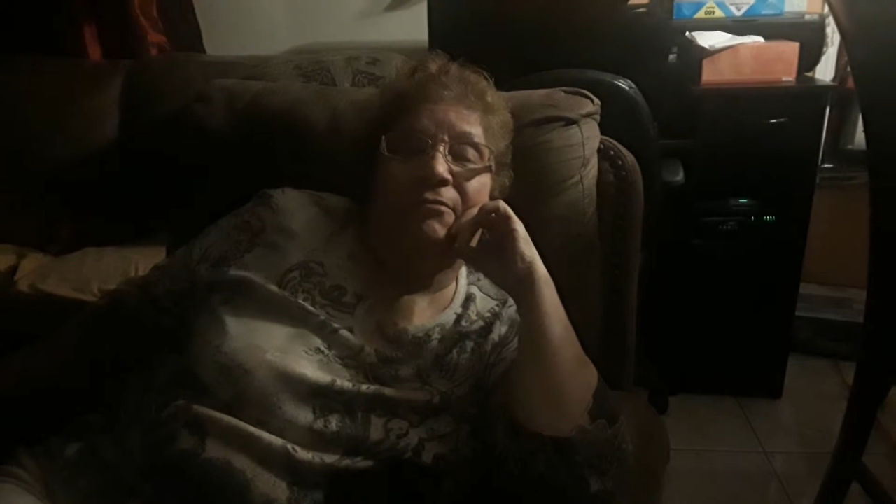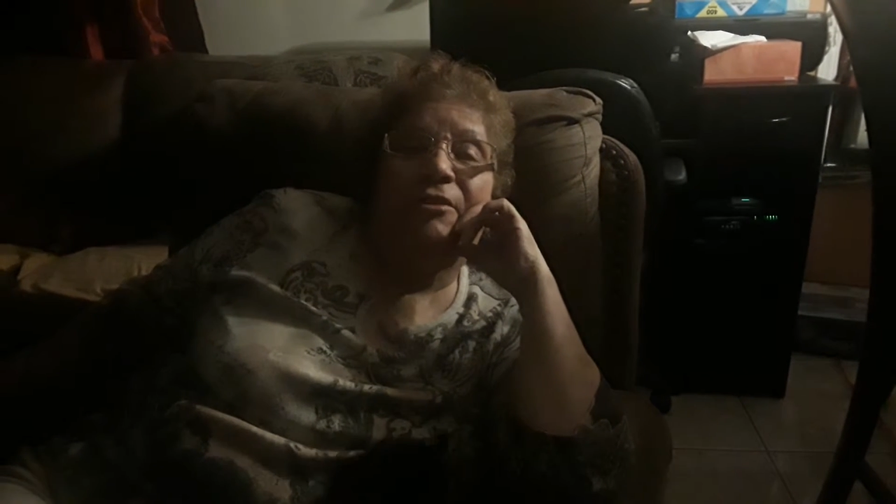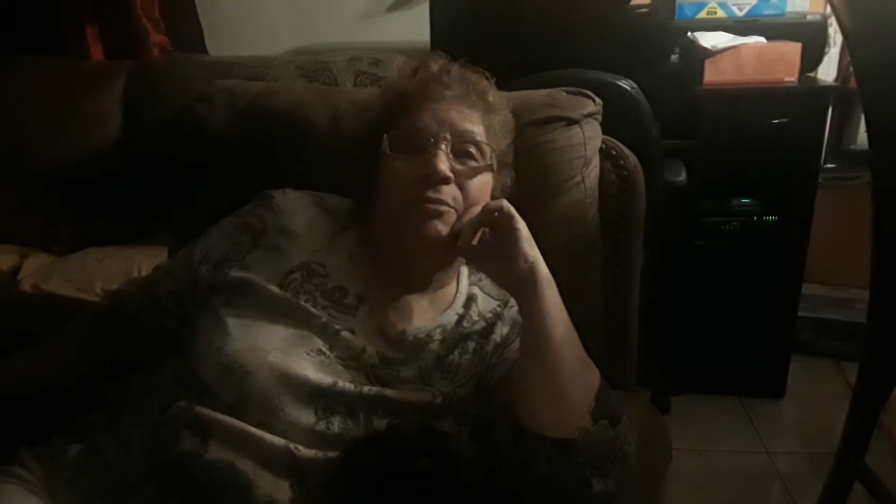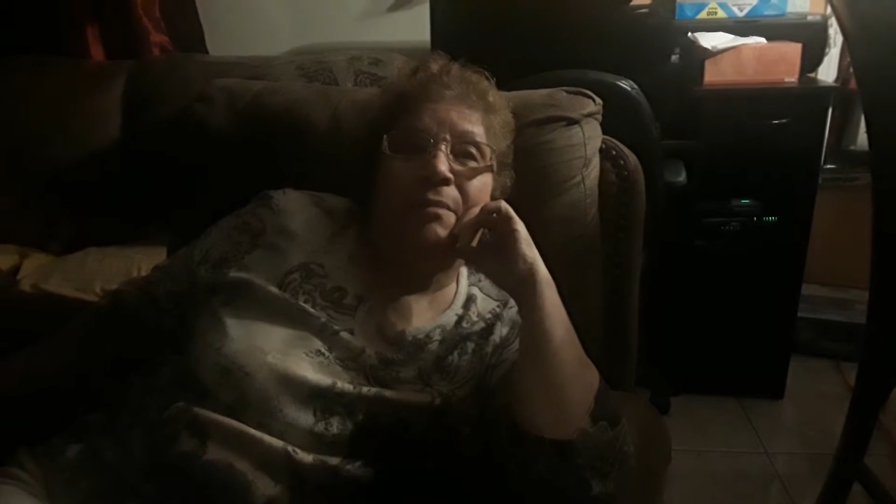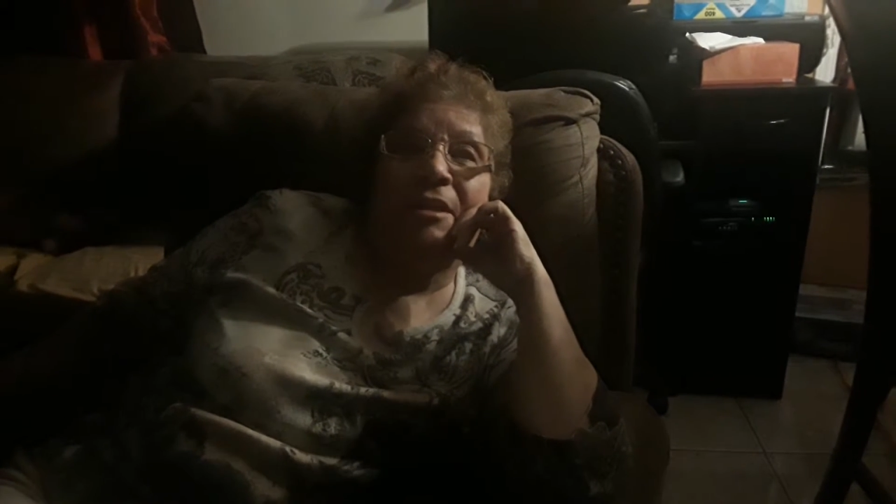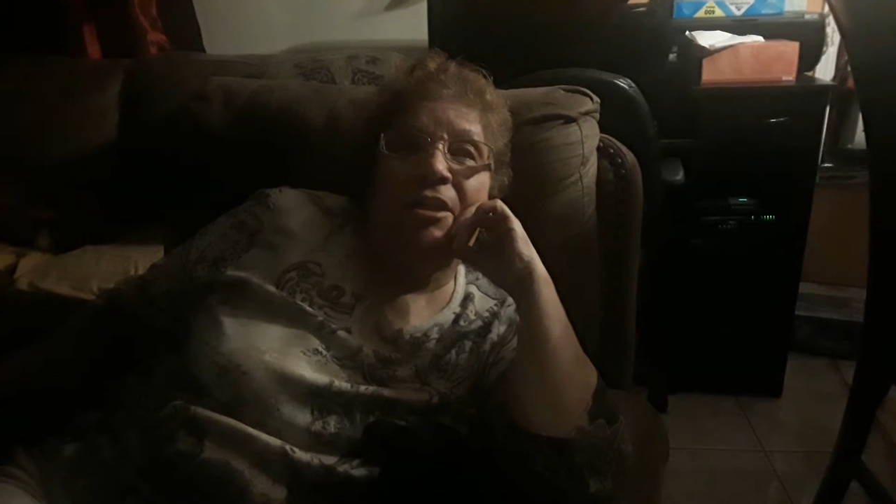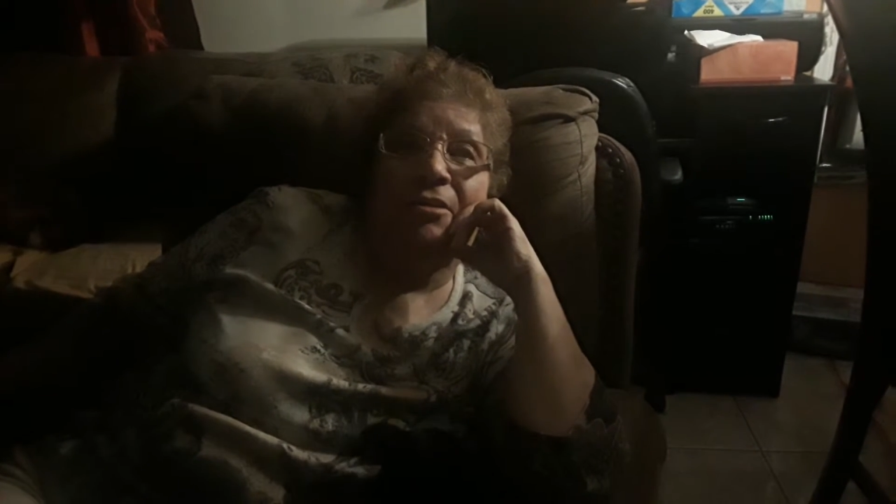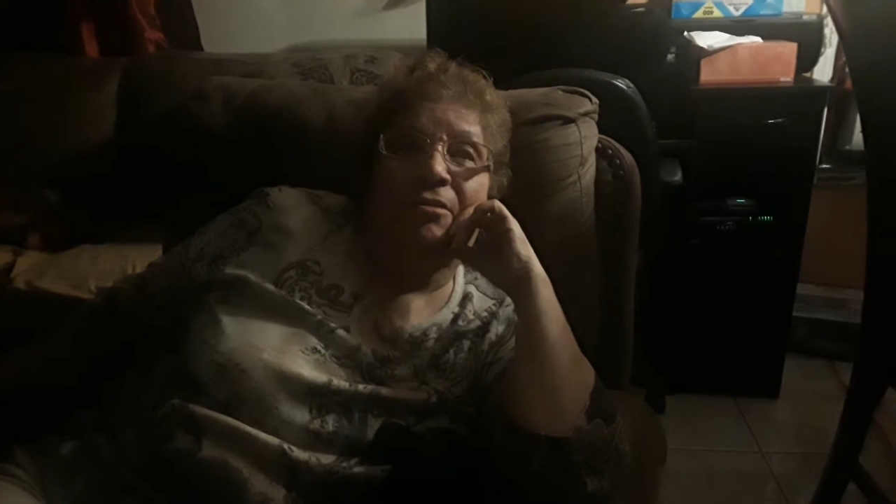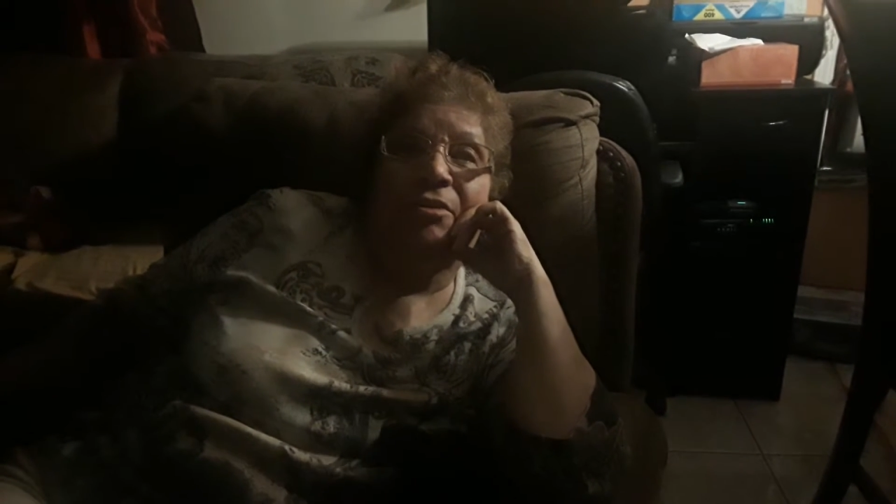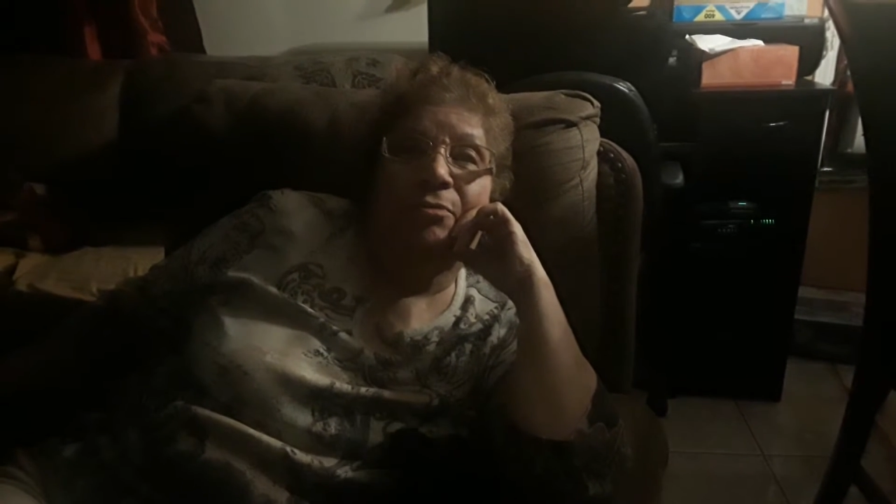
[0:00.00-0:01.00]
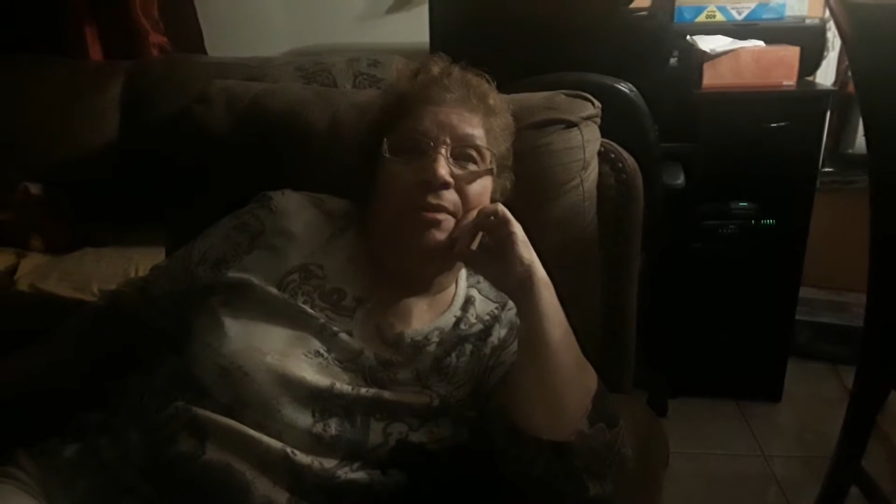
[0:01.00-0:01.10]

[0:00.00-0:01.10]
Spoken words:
freshman year is